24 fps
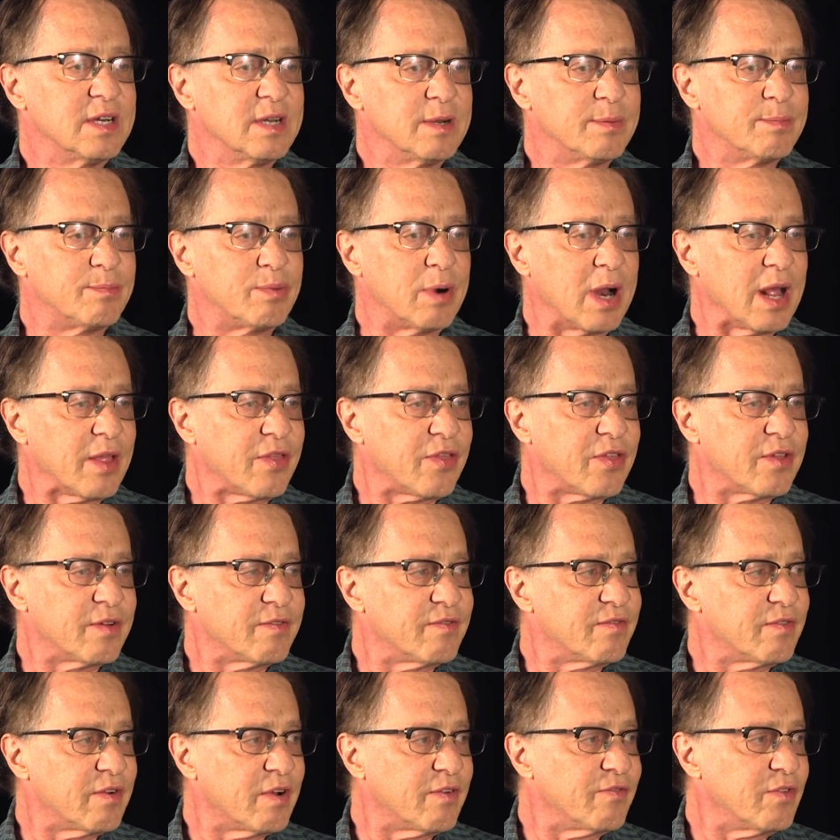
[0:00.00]
breadth
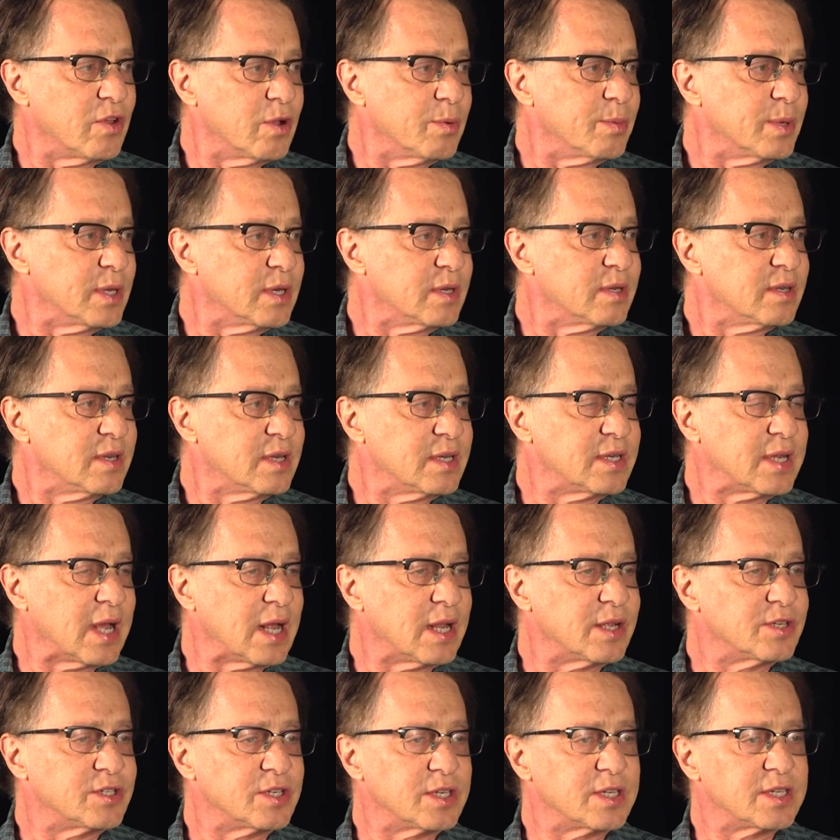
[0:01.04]
of human
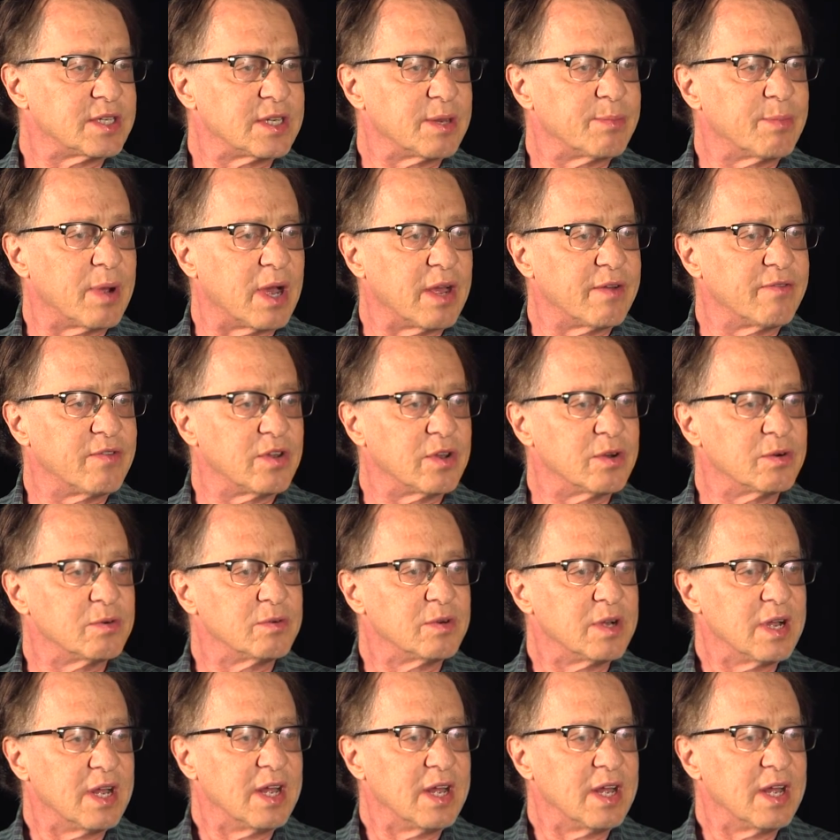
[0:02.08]
intelligence, in my view.